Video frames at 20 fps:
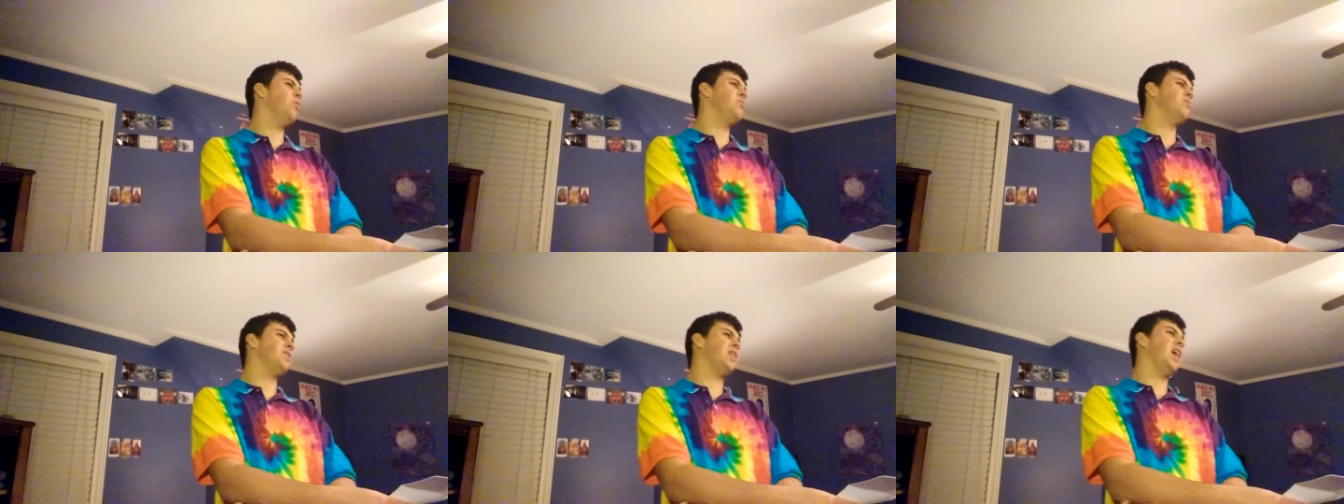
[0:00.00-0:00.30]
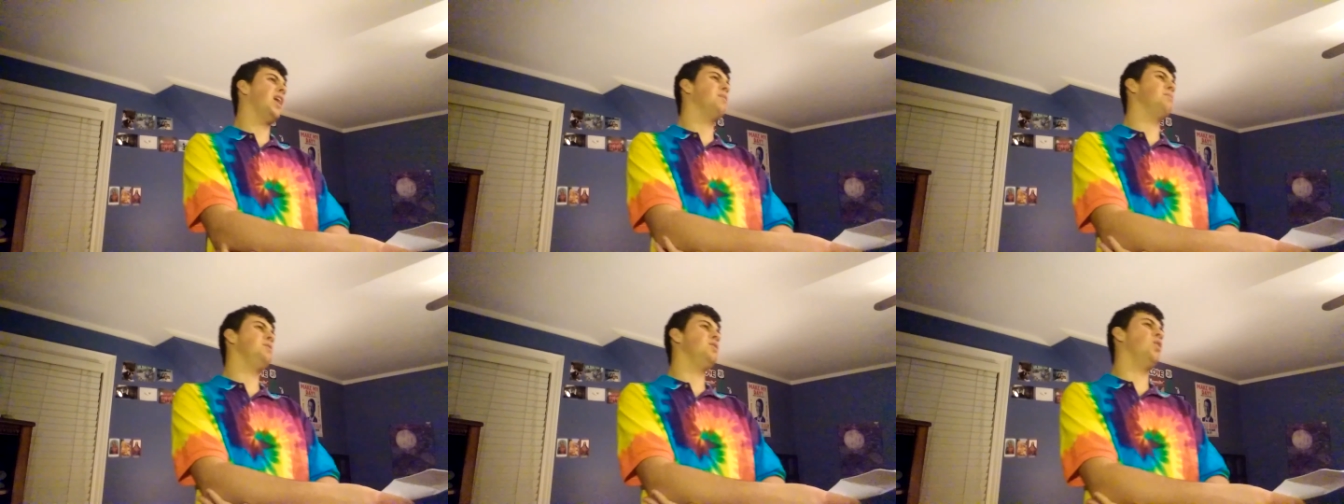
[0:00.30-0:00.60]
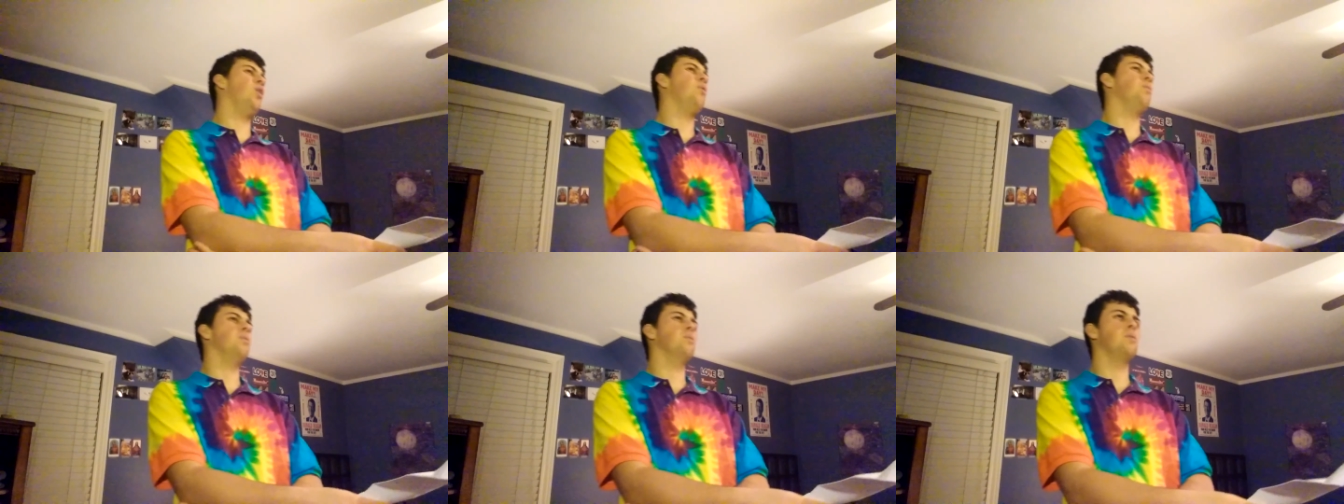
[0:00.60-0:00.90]
It's got to be
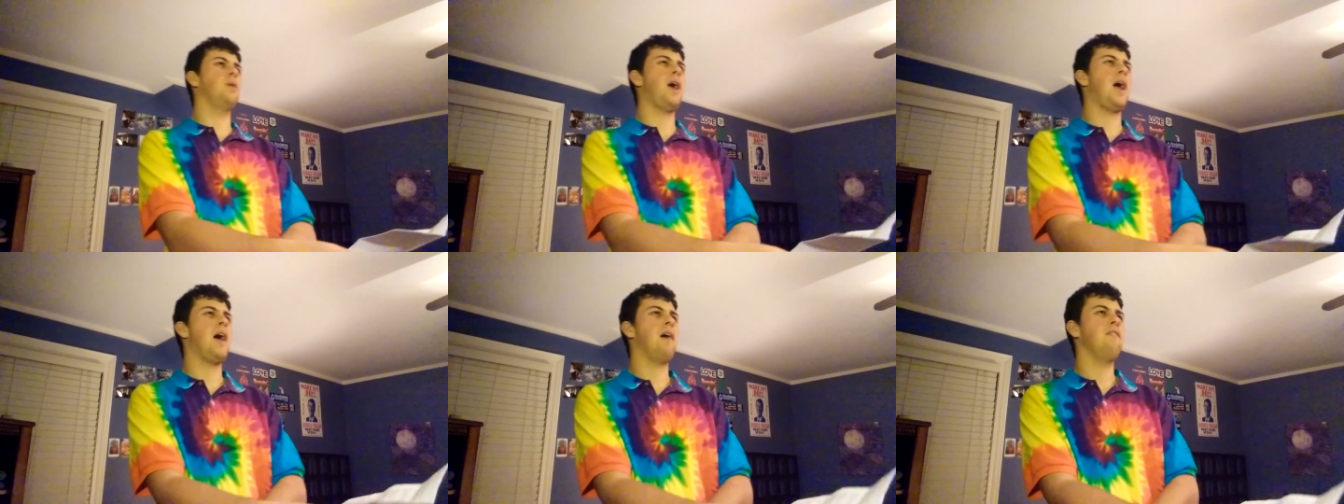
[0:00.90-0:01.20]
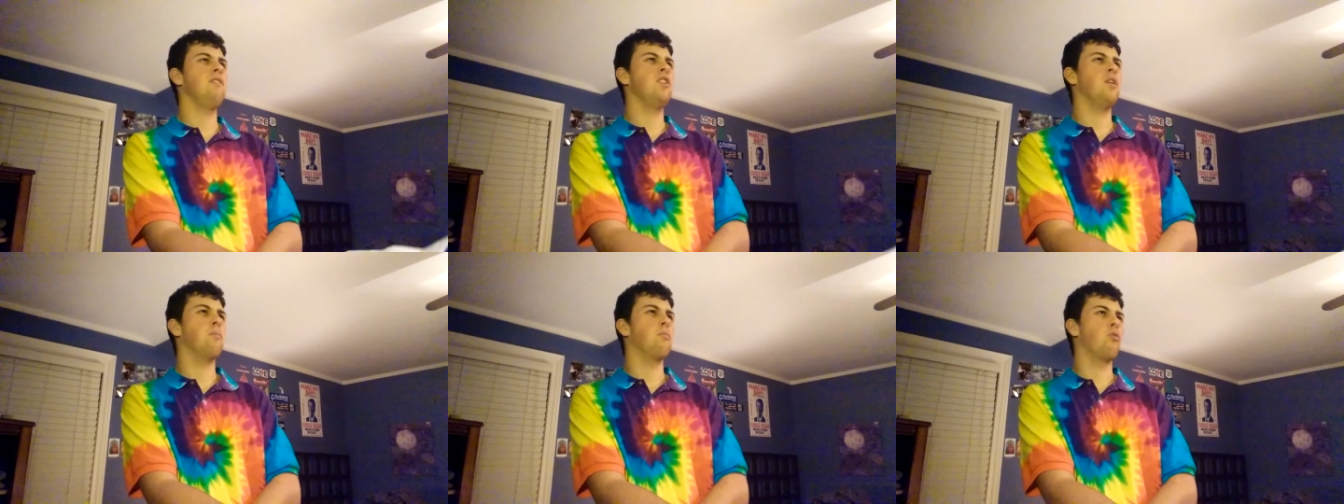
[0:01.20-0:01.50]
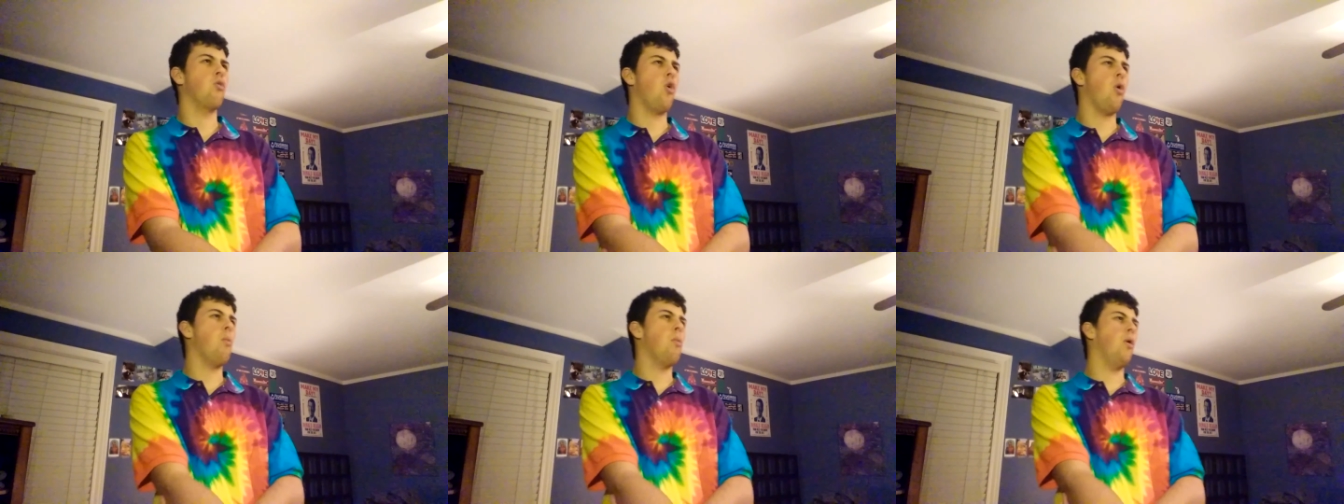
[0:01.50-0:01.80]
over. We're having a
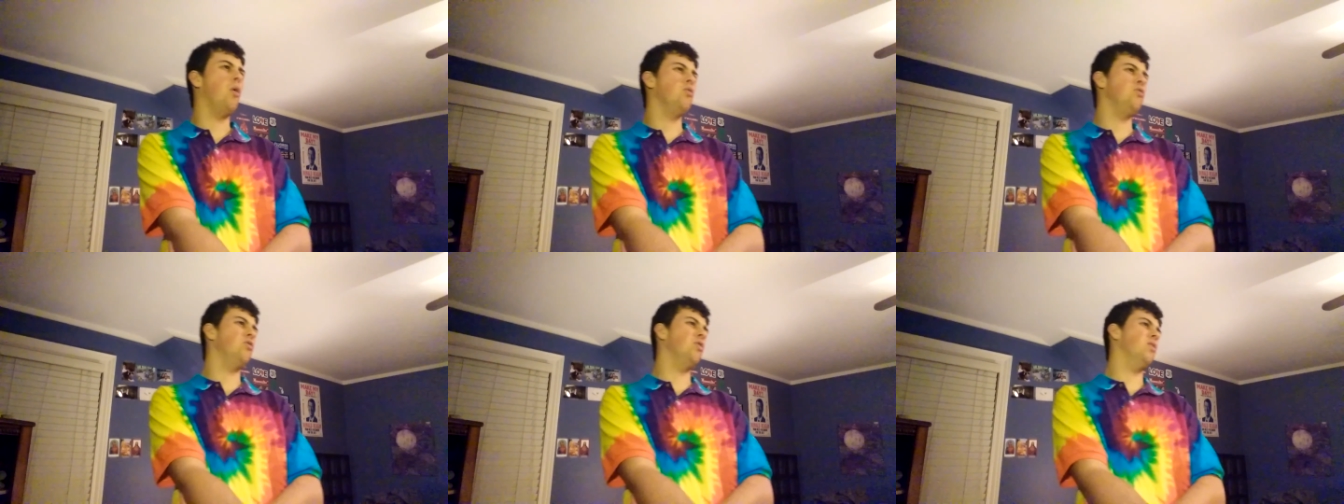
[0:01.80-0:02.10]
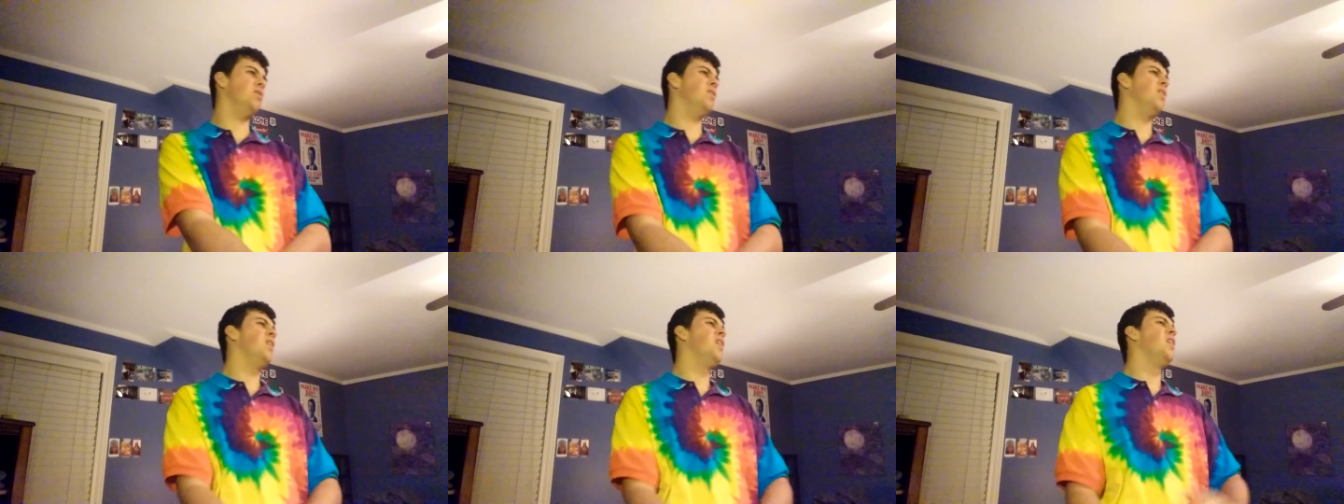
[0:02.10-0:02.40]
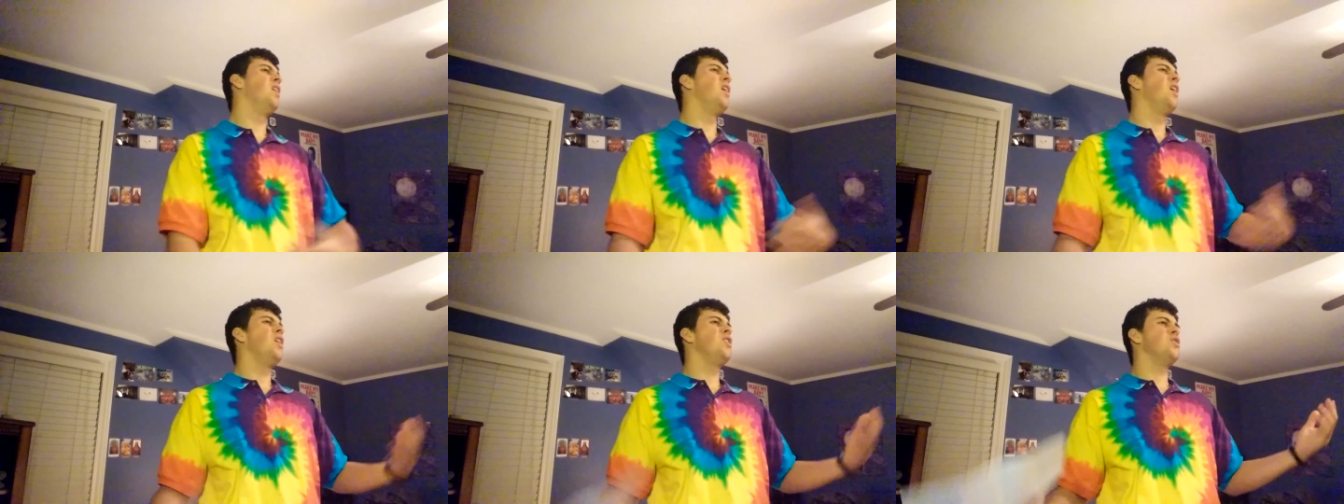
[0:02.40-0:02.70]
promo to
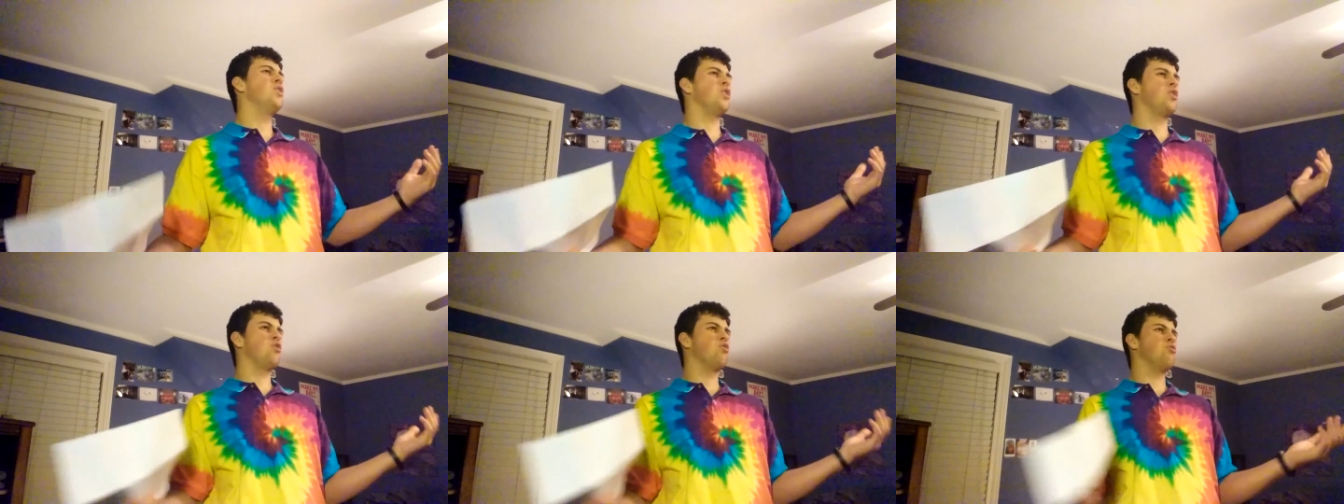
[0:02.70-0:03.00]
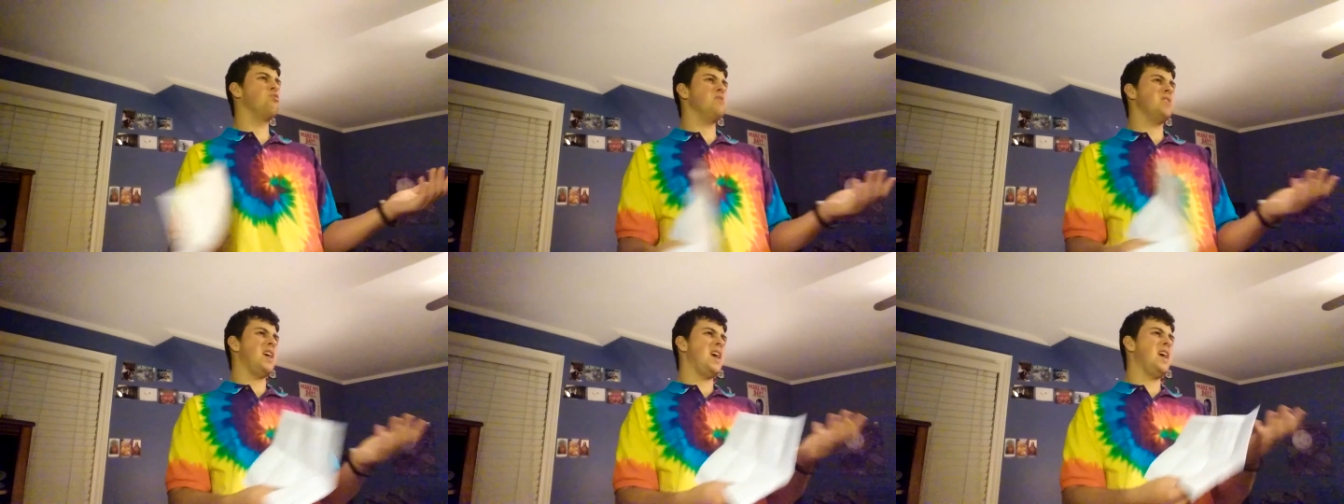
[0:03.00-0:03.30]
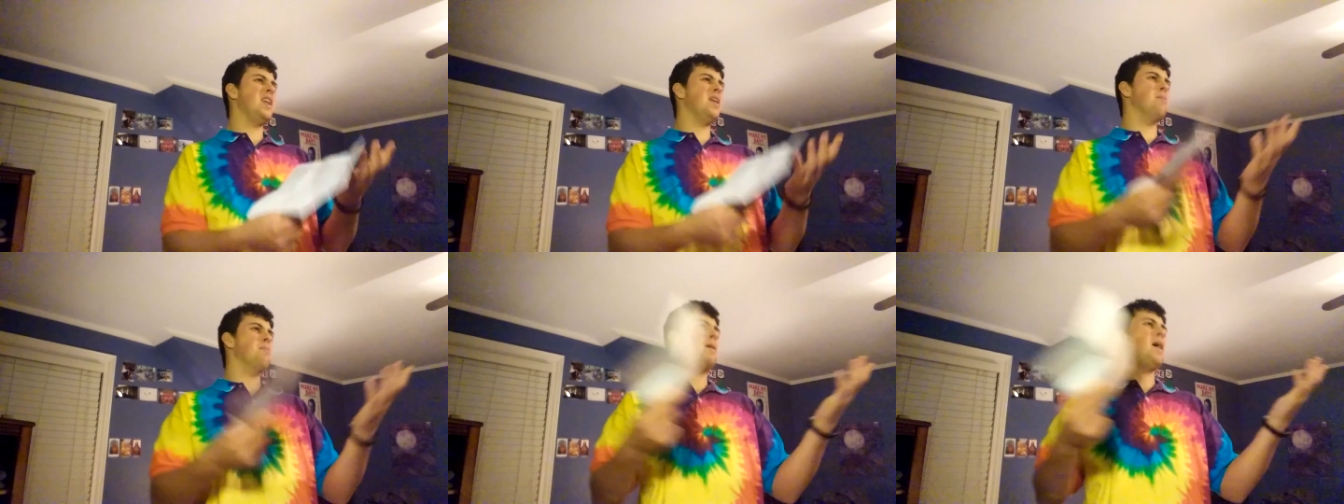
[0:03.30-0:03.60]
to
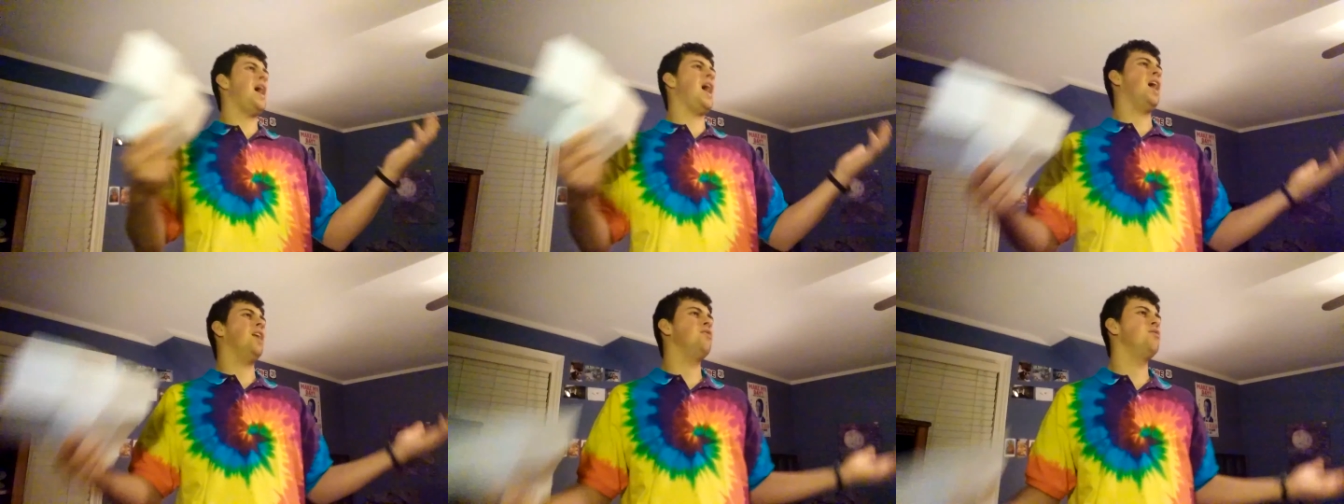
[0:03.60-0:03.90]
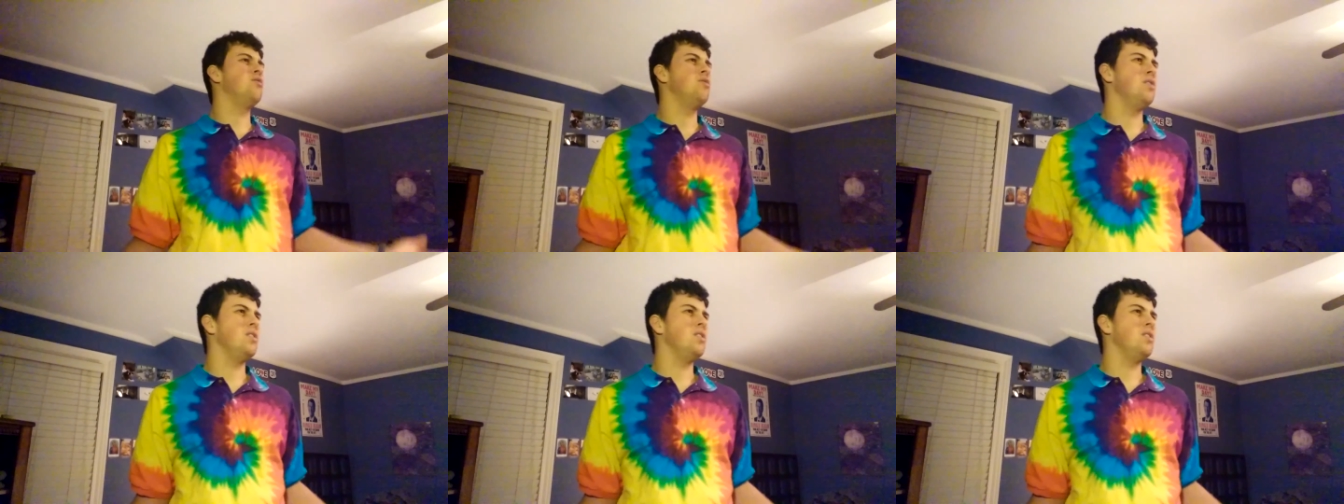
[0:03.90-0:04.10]
create a match.